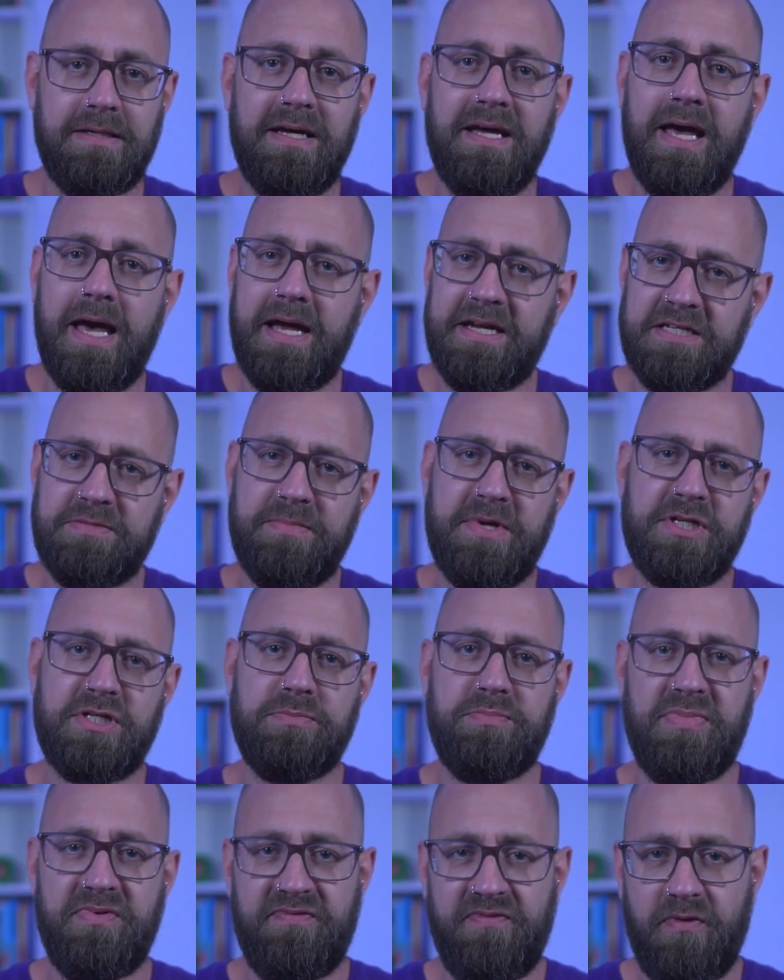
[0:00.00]
And as
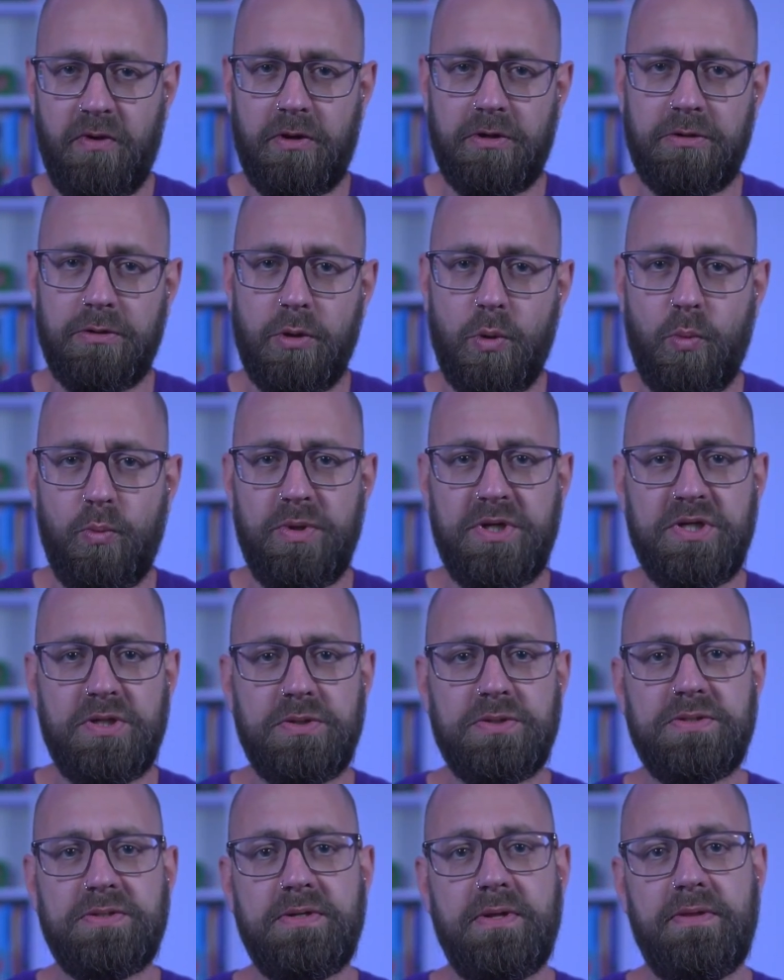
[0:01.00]
mentioned before, we
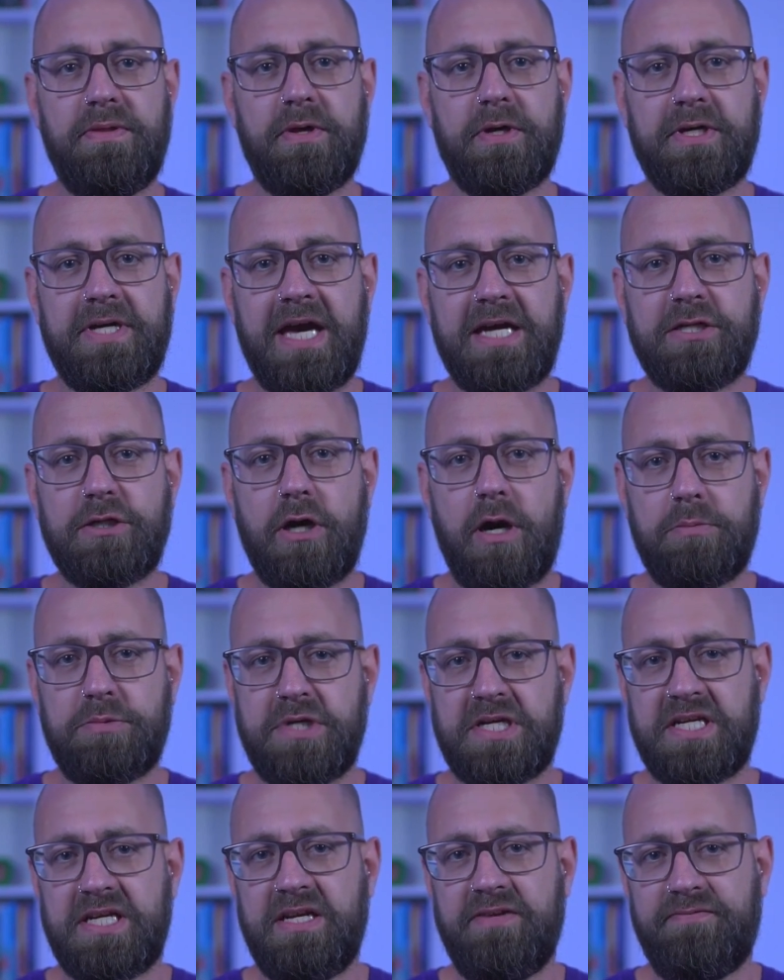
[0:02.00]
used the
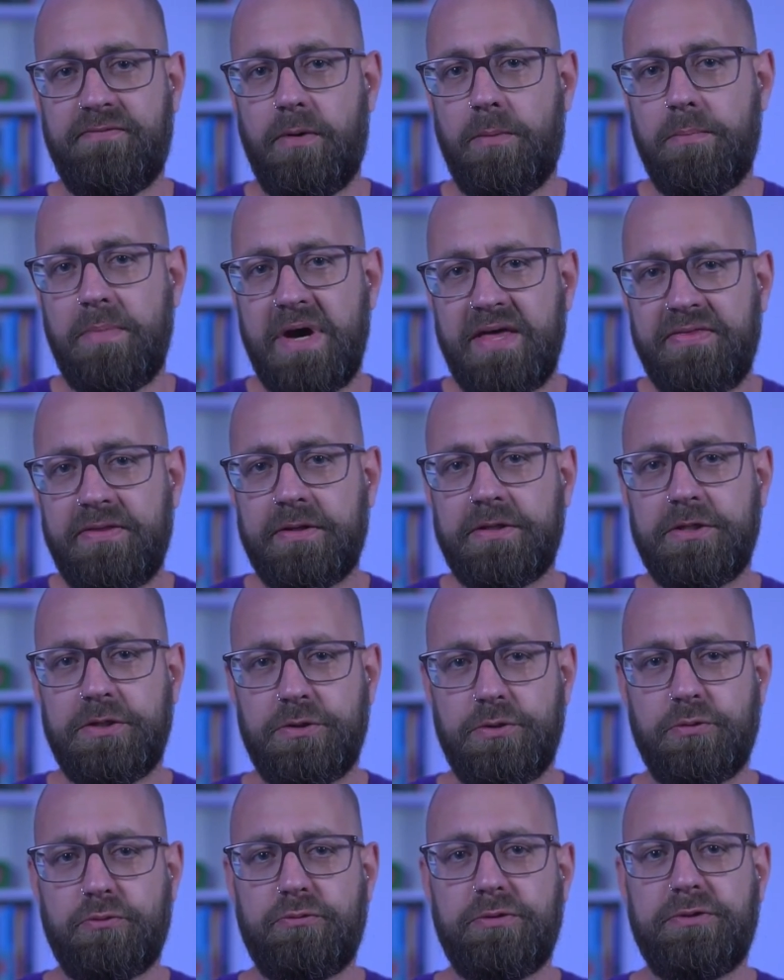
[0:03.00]
getObjectInfo method
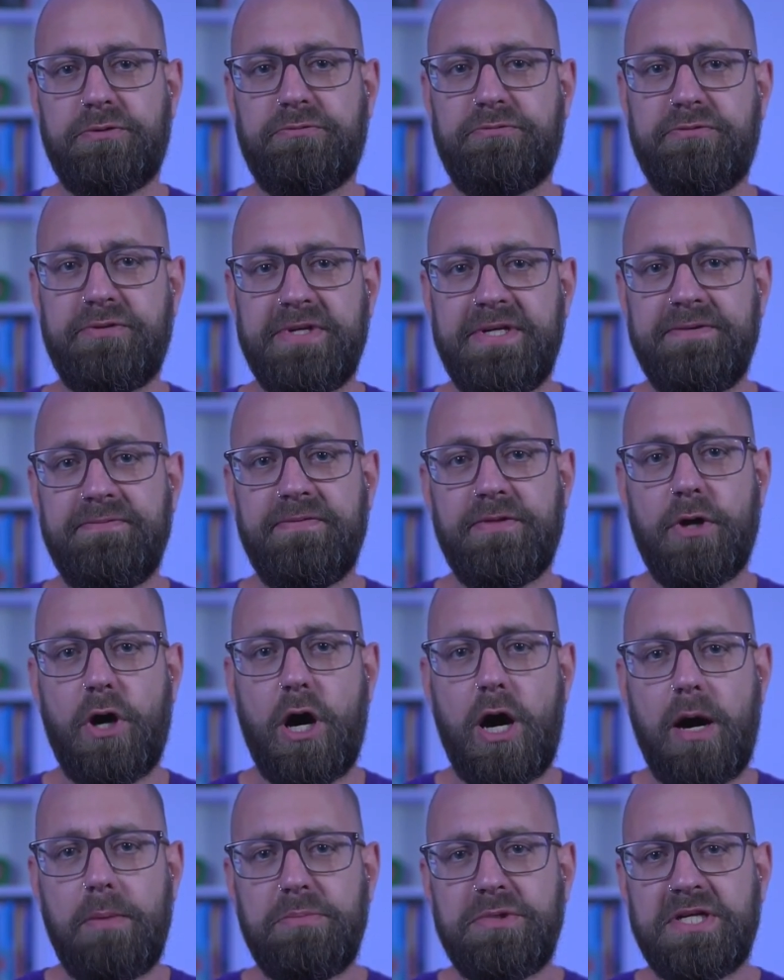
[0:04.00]
to retrieve the
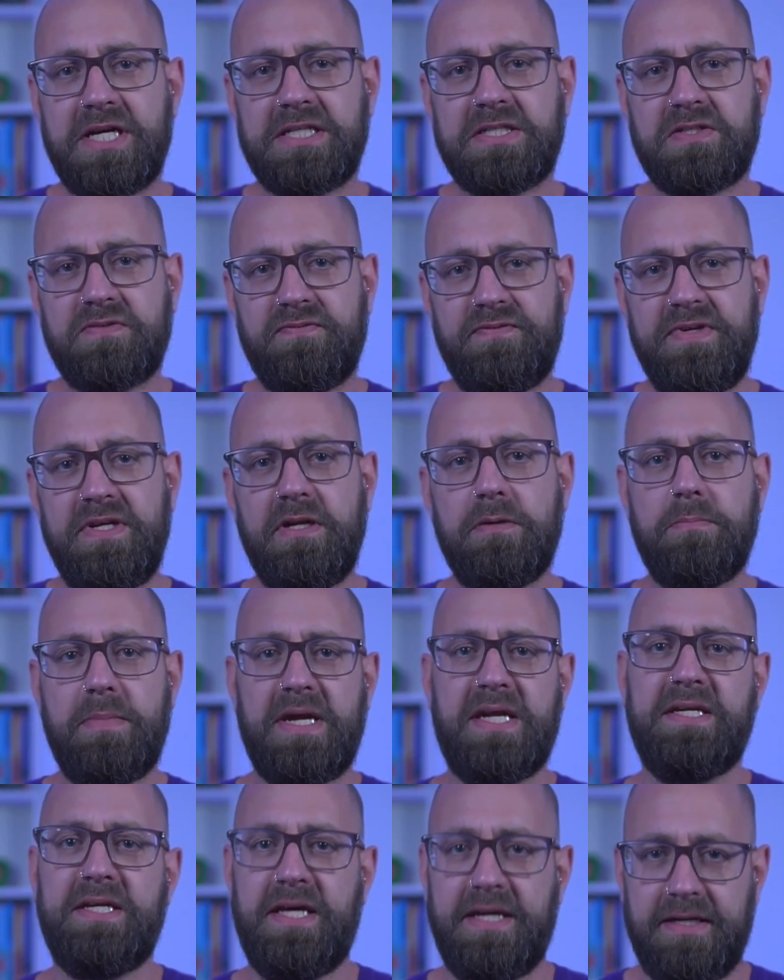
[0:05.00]
object's field
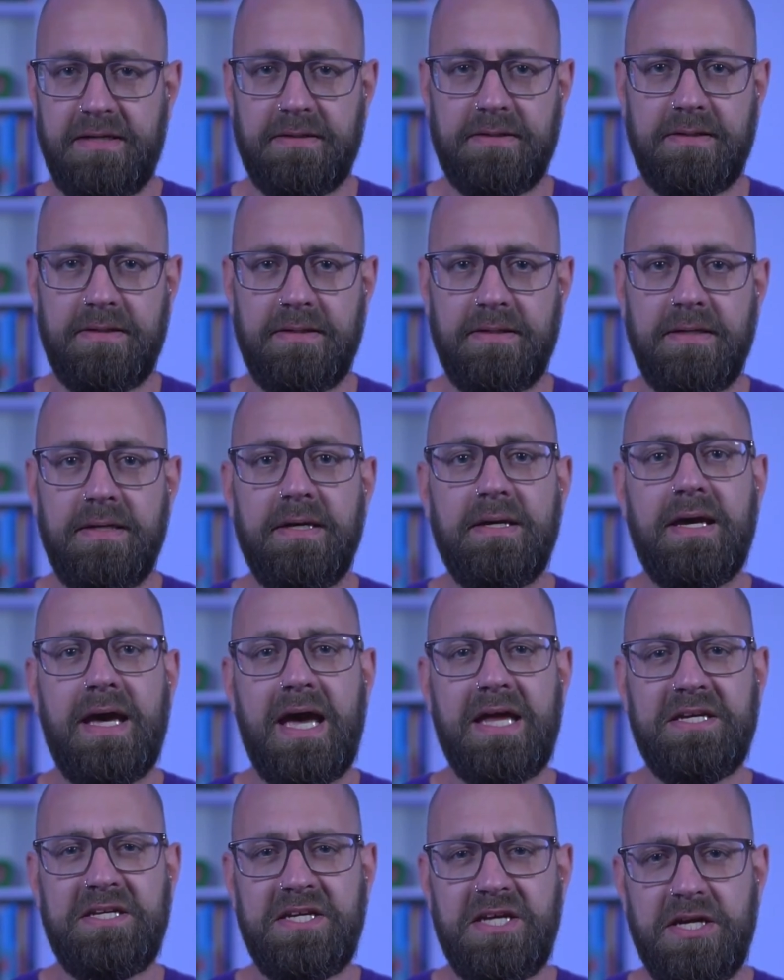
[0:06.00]
metadata.
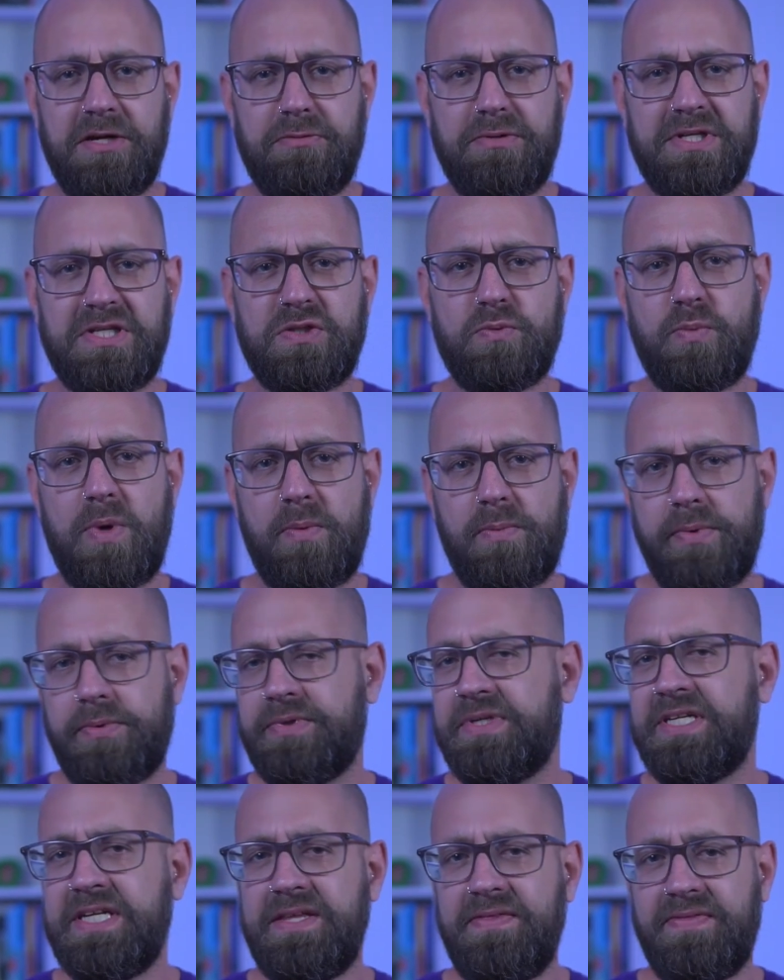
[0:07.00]
And here is where we
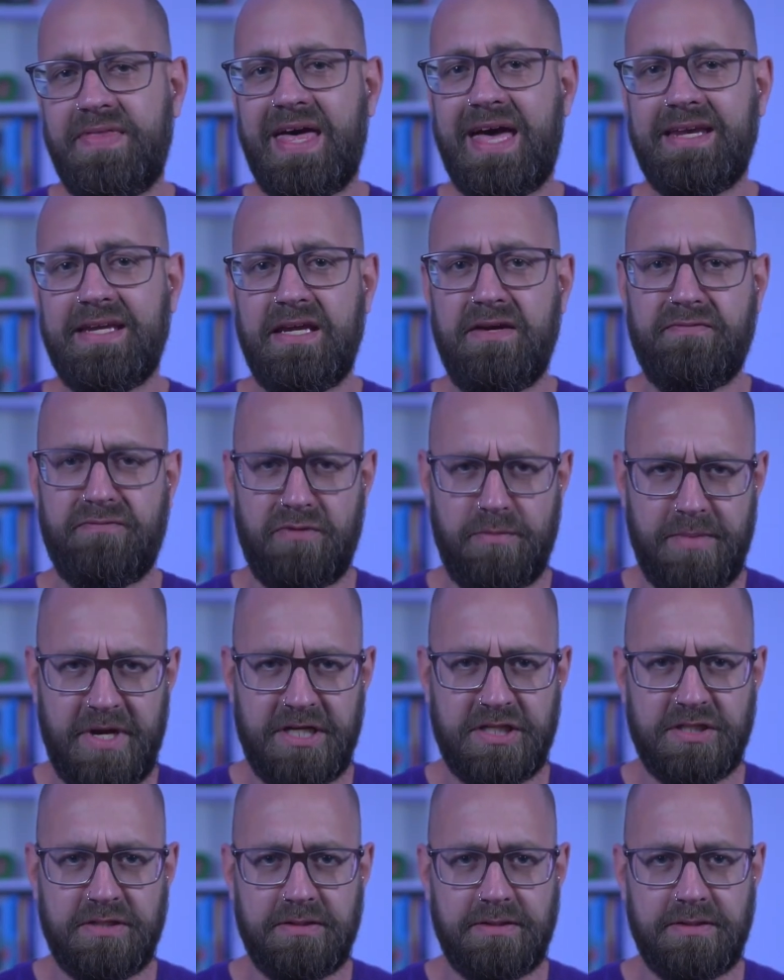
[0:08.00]
need that information.